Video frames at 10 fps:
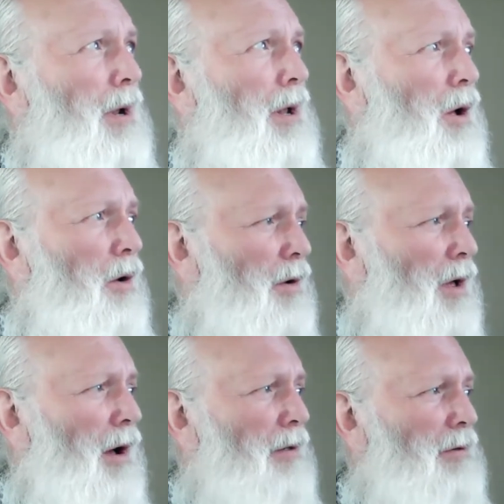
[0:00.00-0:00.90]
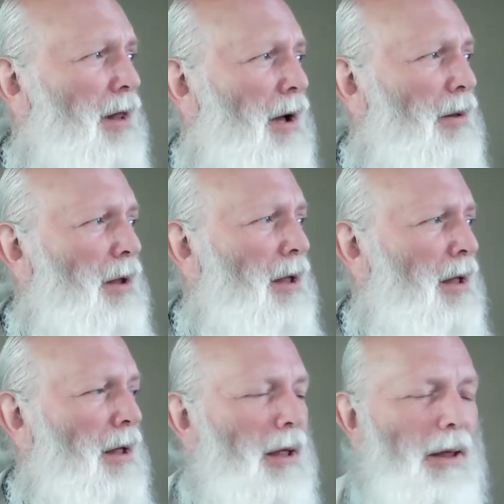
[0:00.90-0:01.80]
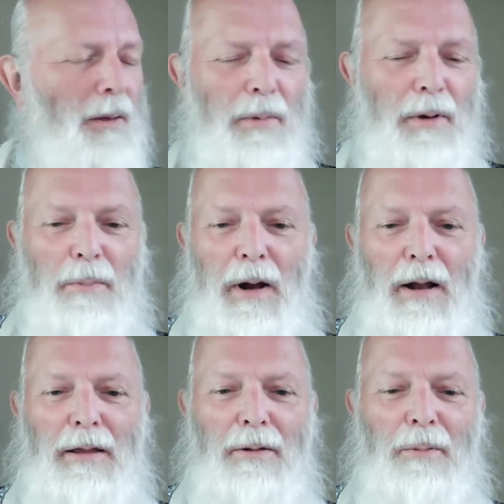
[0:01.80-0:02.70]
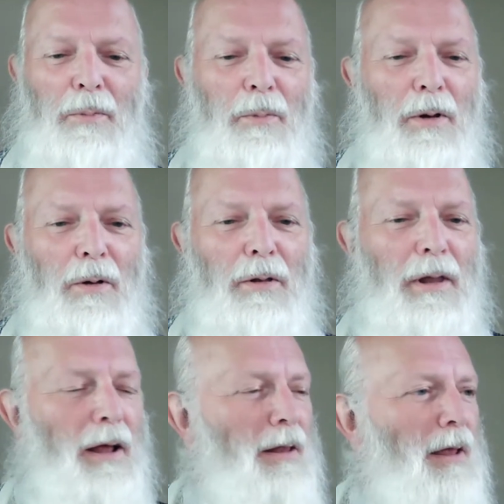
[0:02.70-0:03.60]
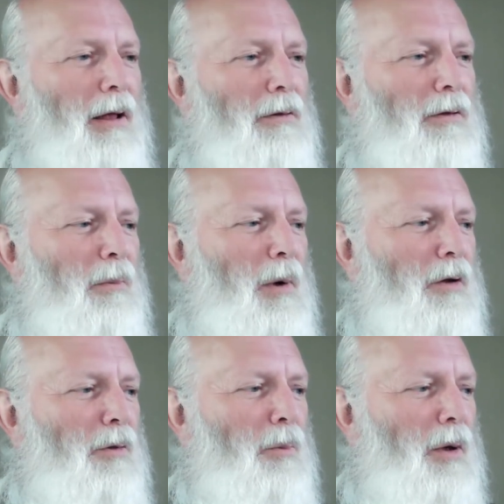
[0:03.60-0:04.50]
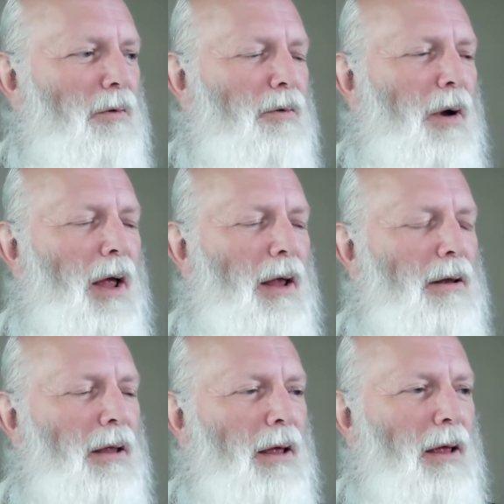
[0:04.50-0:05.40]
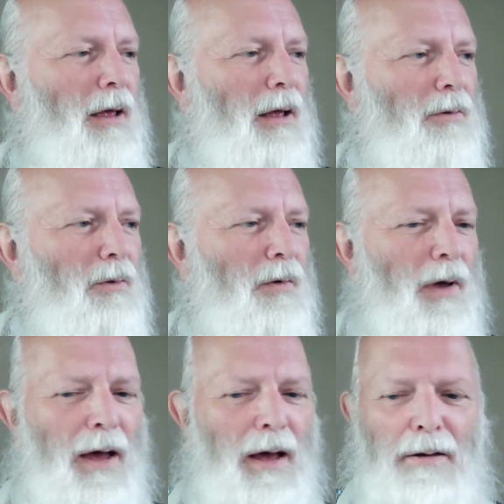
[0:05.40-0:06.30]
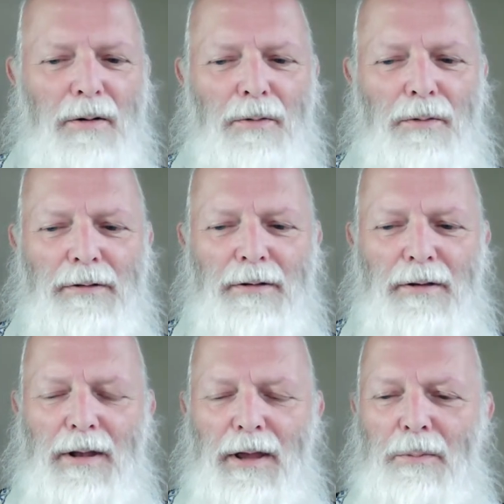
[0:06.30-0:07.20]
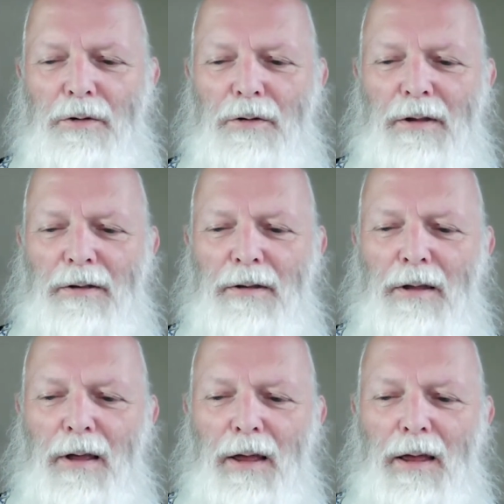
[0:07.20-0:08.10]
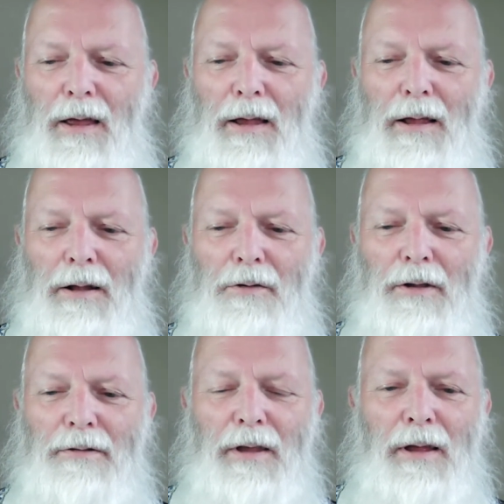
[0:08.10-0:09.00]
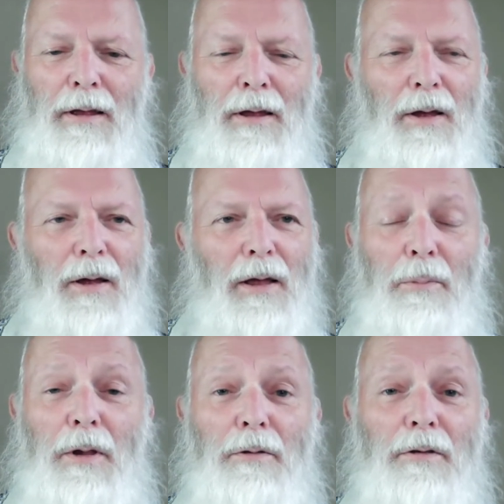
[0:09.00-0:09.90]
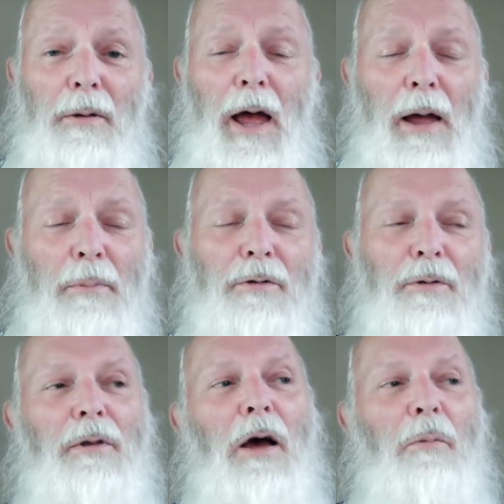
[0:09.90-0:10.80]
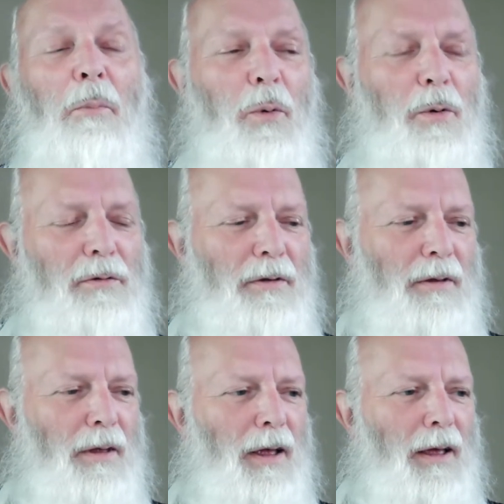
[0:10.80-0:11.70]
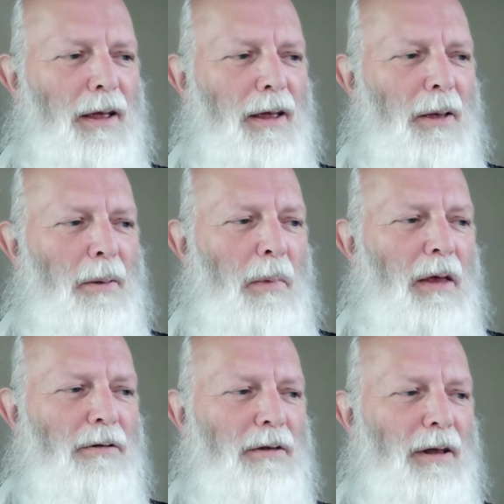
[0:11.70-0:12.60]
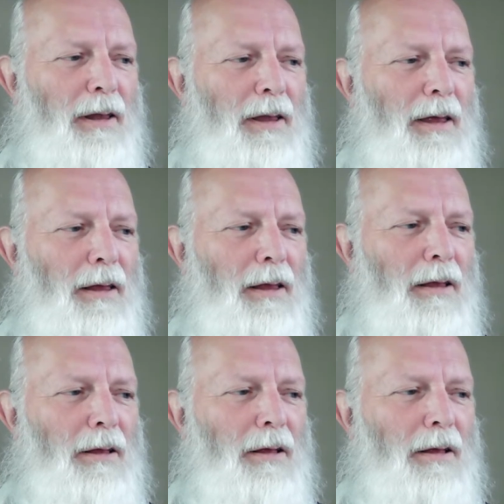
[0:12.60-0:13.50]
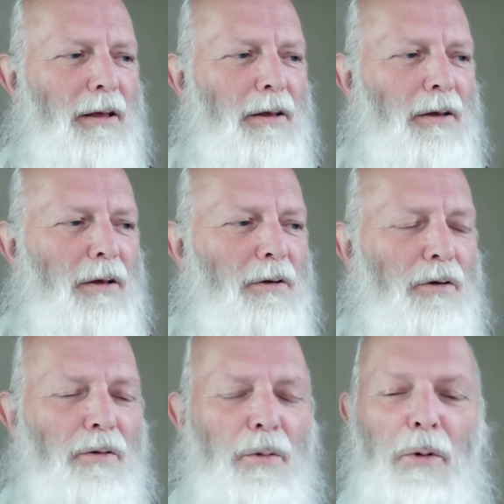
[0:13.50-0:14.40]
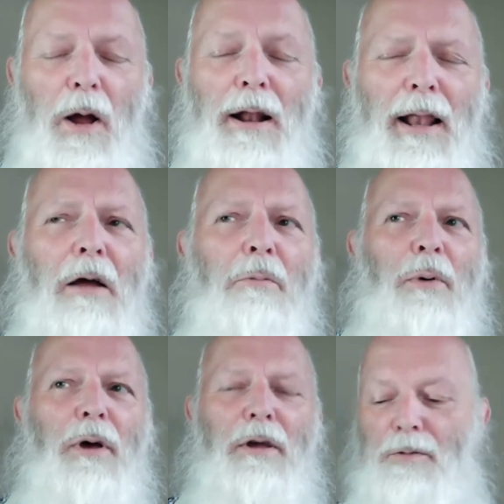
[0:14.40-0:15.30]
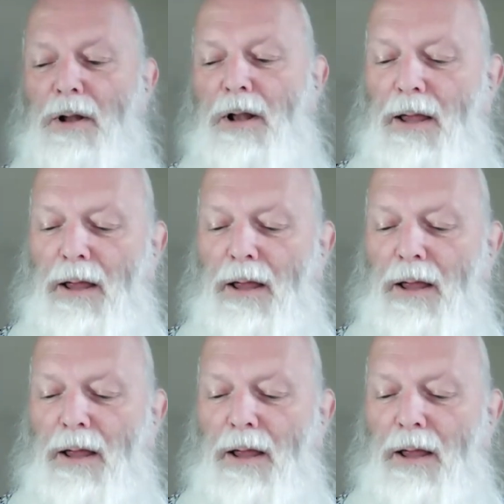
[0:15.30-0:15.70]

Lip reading: Overcast, cloudy, but apparently we're not likely to get so much in the way of rain as we've had recently, which is interesting. There have been some absolute downpours. Amazingly, just a cloudburst really.